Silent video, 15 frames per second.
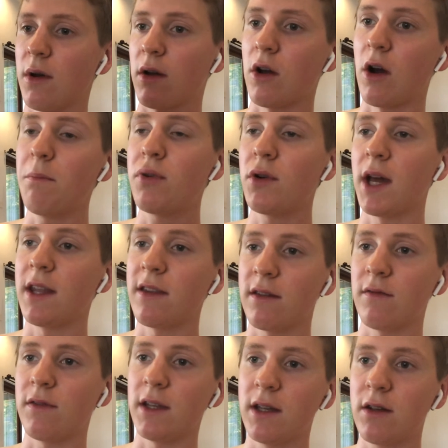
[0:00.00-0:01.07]

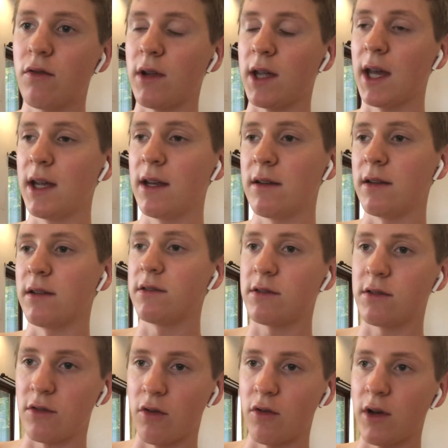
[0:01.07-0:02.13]
comprehensively create and
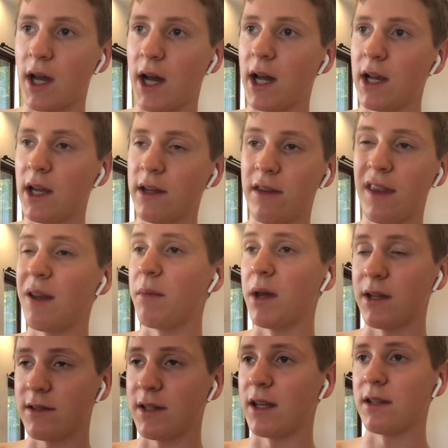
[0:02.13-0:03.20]
story highlights that
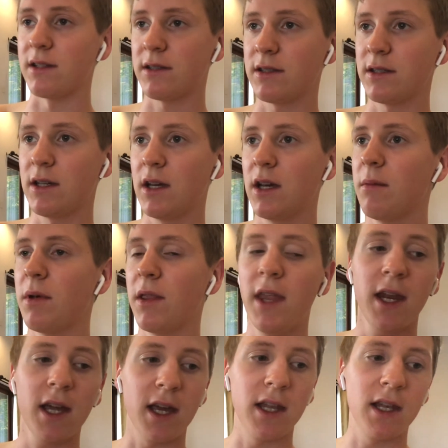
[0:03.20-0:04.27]
make sense. But
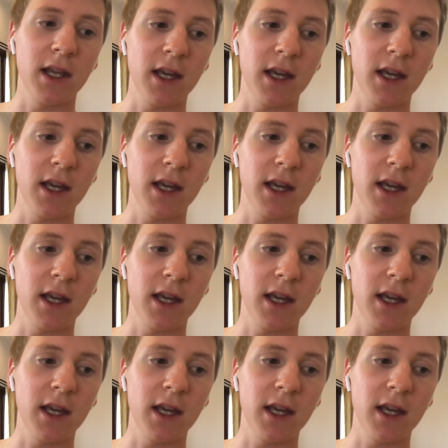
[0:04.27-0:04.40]
then again,